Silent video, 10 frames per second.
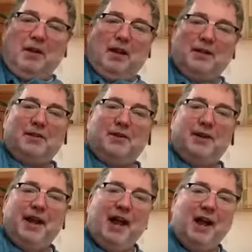Let's go
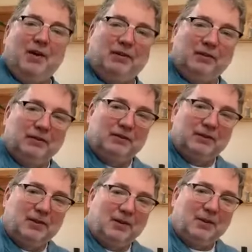down.
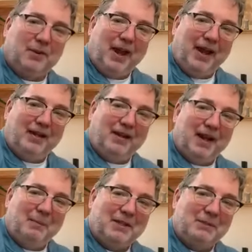Wait,
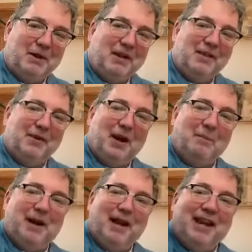I missed my other
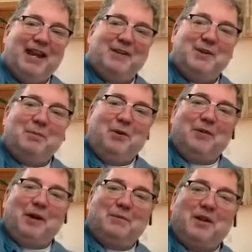arm, but I can't do
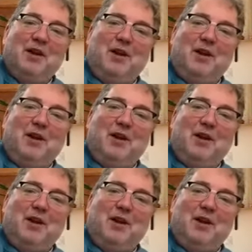both arms.